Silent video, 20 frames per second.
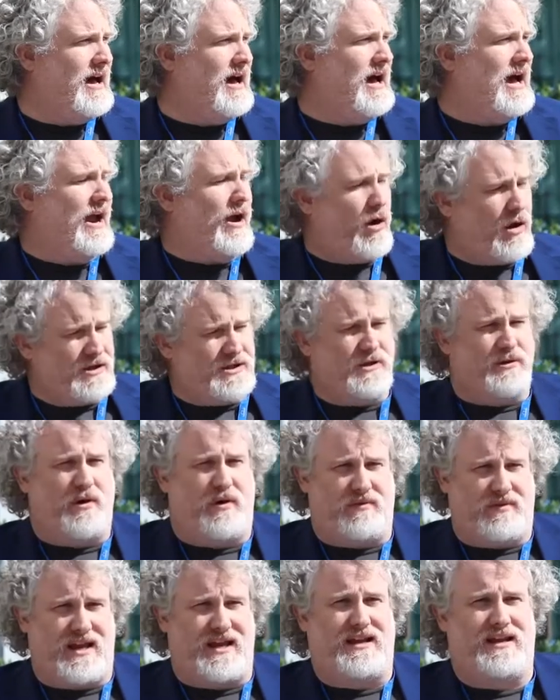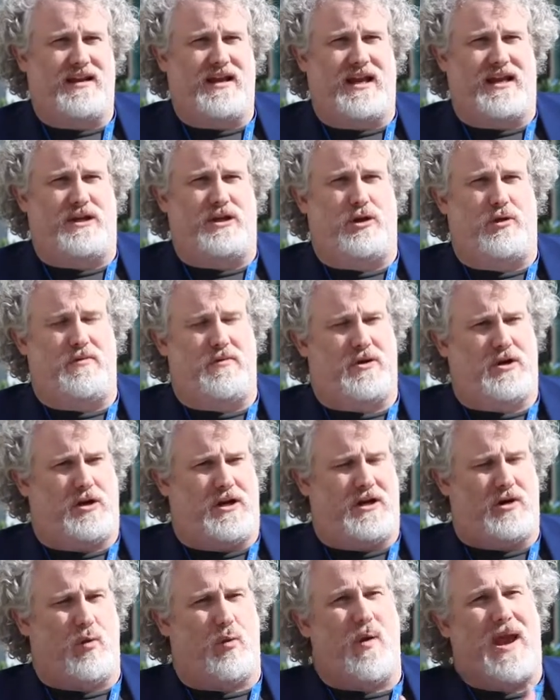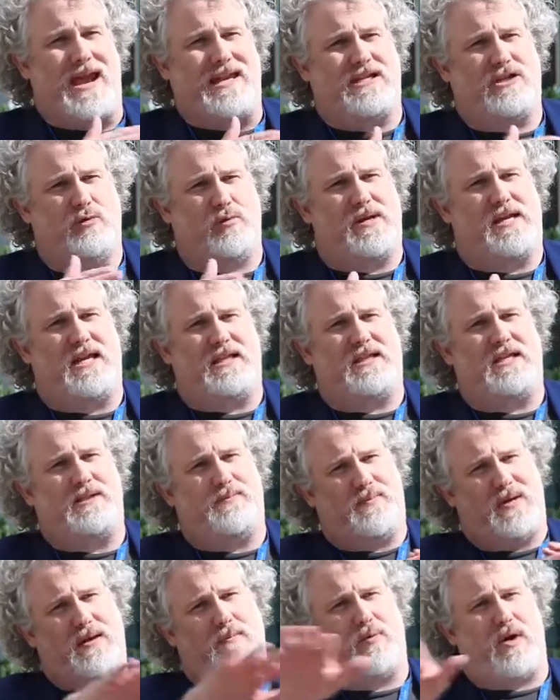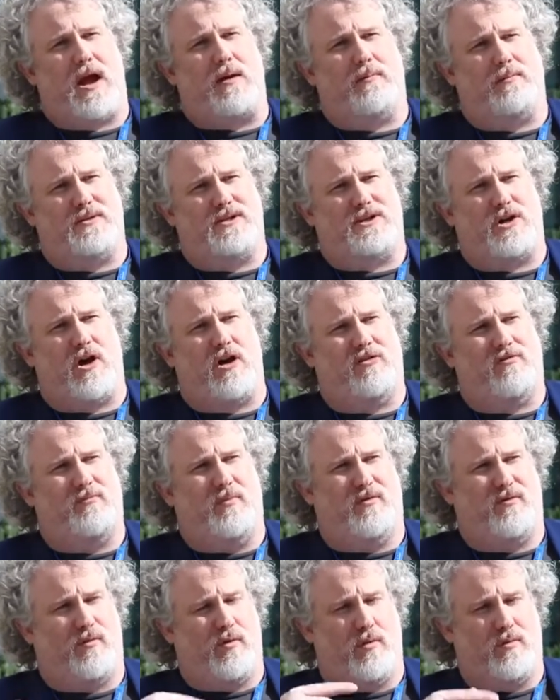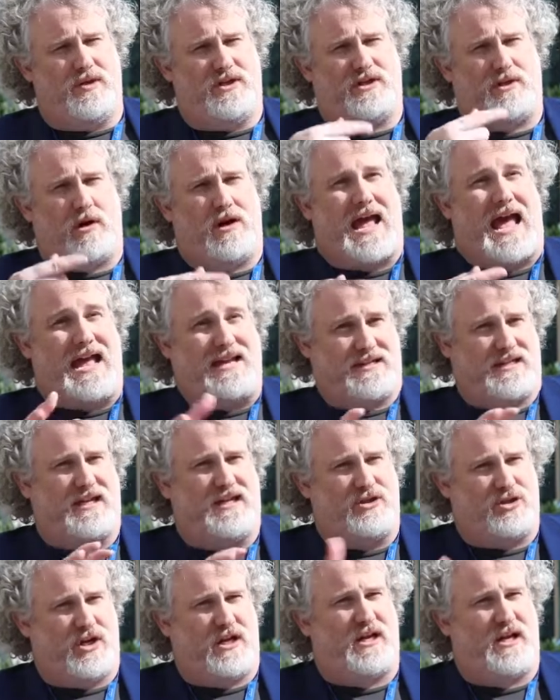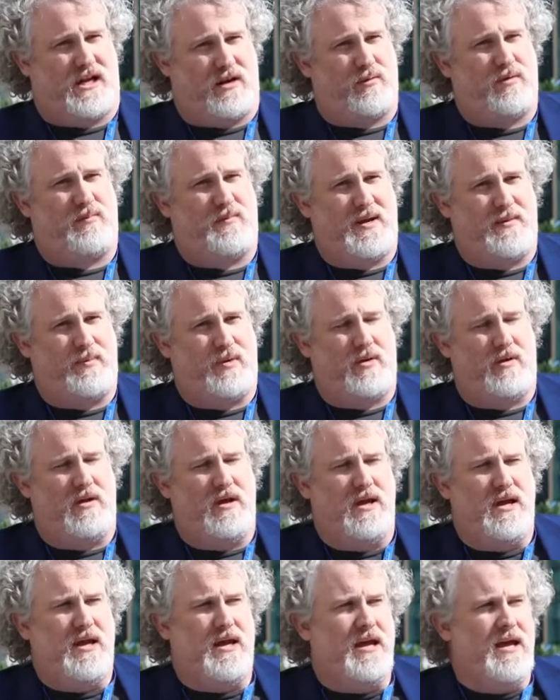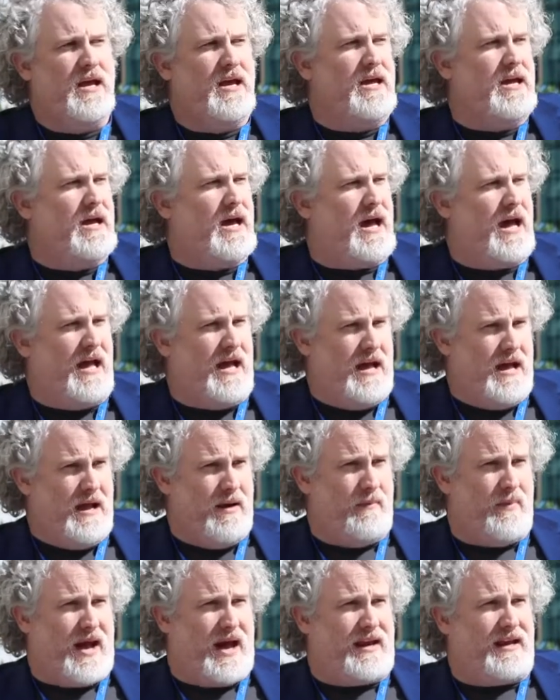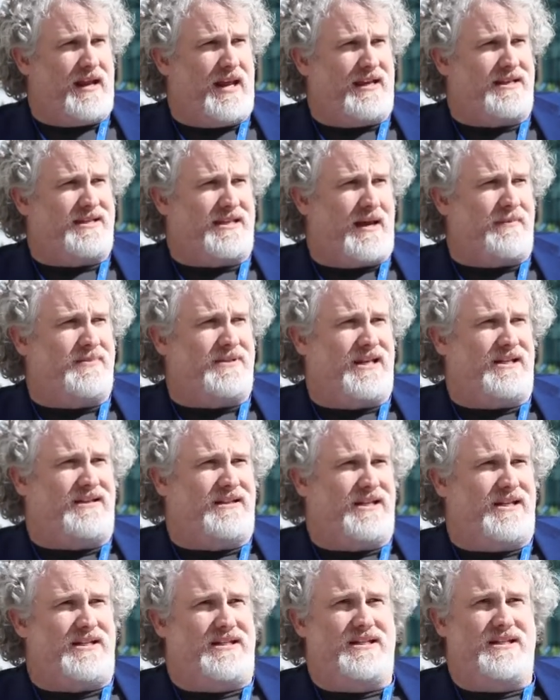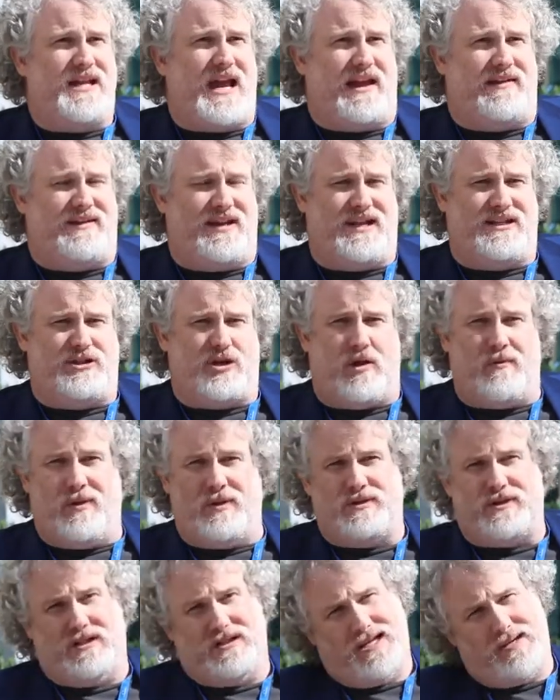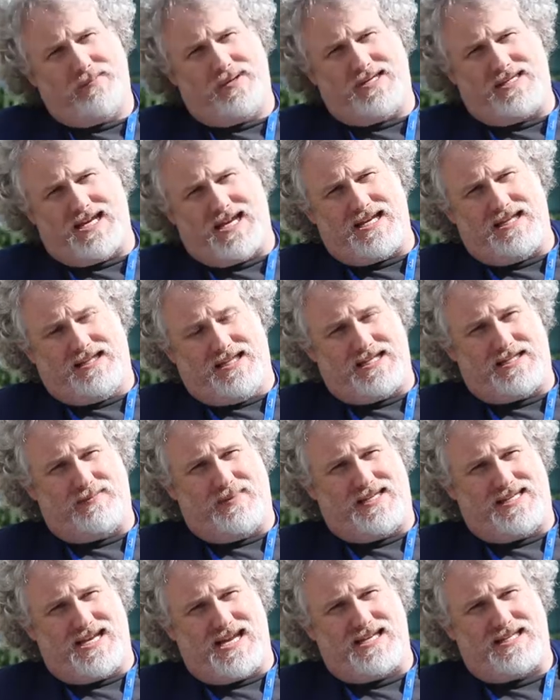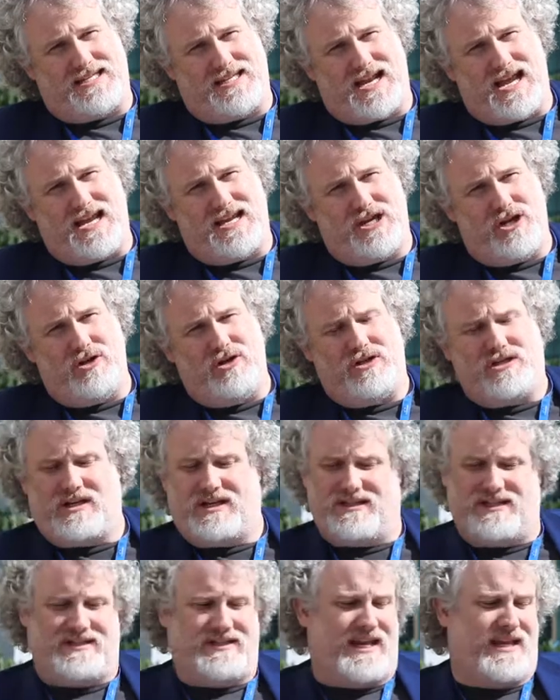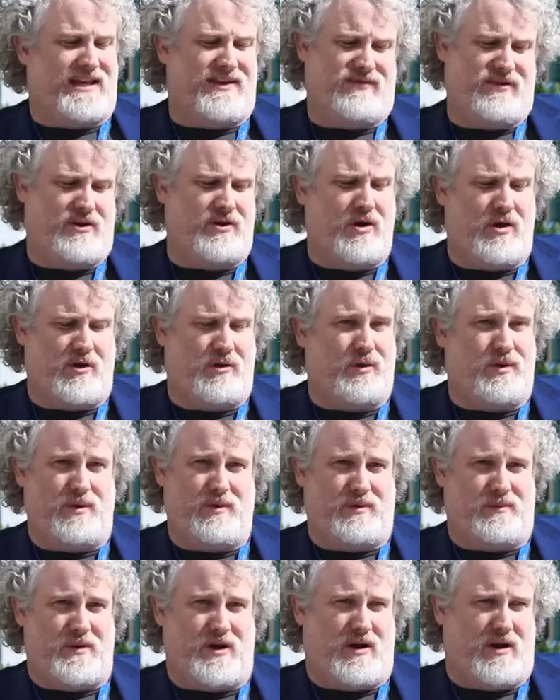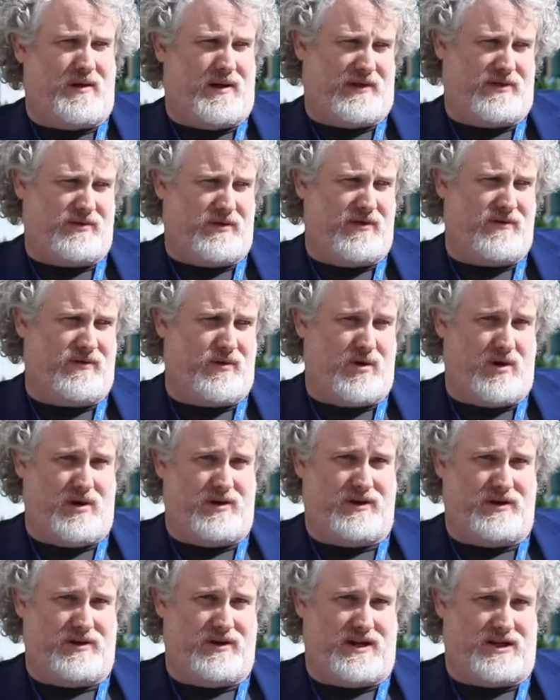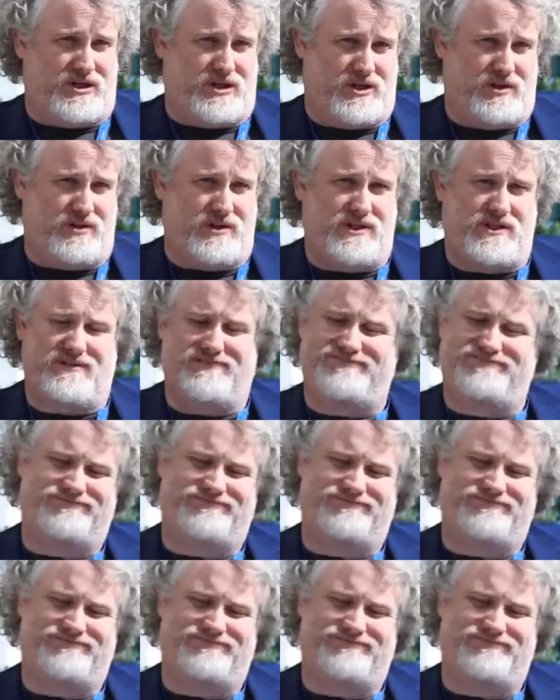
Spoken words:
I also don't think you need to wait till we get these big problems solved before we start asking and checking in with people. But in some senses, I think it's almost a litmus test that I use, because it's like, if you don't agree with me on like 3 or 4 issues,